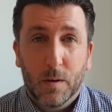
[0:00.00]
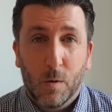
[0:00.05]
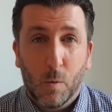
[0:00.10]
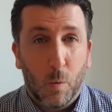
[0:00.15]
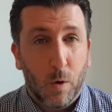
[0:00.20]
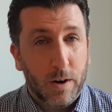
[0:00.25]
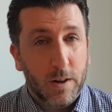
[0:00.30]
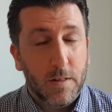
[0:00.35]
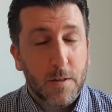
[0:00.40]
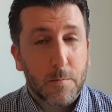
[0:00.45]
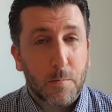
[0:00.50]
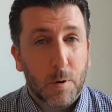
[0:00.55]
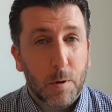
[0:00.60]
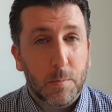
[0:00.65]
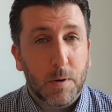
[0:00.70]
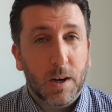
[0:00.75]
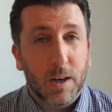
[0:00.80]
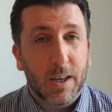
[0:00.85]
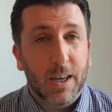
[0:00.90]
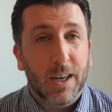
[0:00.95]
1 in the
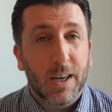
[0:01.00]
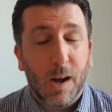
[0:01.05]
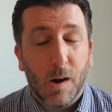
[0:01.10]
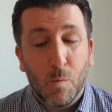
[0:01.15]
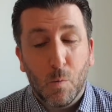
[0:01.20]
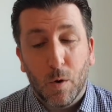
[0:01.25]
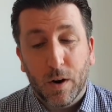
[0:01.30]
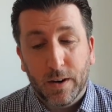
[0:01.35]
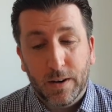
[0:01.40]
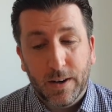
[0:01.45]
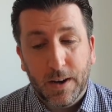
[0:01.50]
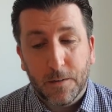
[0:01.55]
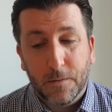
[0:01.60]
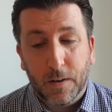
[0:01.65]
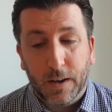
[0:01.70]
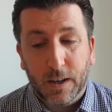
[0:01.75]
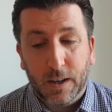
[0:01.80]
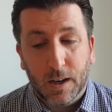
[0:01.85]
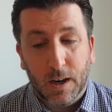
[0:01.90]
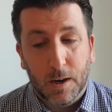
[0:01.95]
Premier League and 1 in the
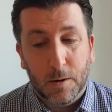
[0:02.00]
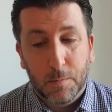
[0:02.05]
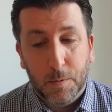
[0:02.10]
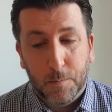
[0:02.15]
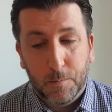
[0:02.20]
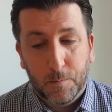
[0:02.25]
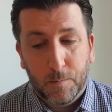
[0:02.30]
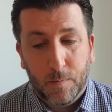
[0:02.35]
FA Cup.